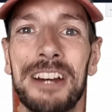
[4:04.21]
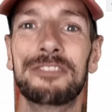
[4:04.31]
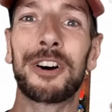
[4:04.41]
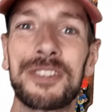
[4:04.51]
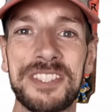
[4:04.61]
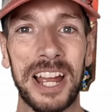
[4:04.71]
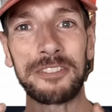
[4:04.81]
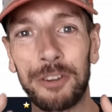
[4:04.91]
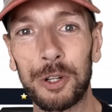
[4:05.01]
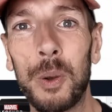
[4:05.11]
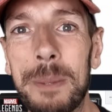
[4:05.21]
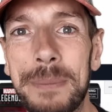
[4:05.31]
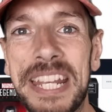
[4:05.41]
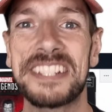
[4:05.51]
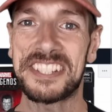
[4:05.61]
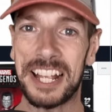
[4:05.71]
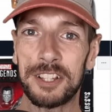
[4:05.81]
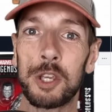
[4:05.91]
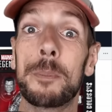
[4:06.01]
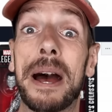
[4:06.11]
Folks, time for a quick minute to
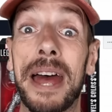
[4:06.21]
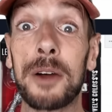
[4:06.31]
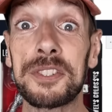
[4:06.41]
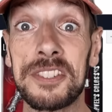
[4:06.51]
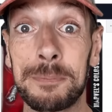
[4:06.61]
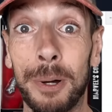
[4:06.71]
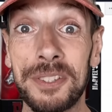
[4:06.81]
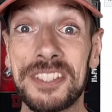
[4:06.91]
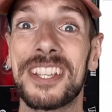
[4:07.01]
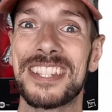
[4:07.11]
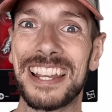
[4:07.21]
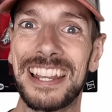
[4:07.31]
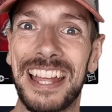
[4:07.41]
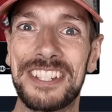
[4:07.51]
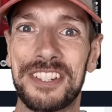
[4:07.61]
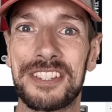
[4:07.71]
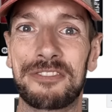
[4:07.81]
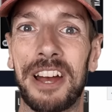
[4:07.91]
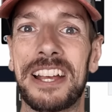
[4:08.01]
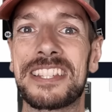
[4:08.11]
tell you about our sponsors,
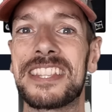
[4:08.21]
Legendsverse.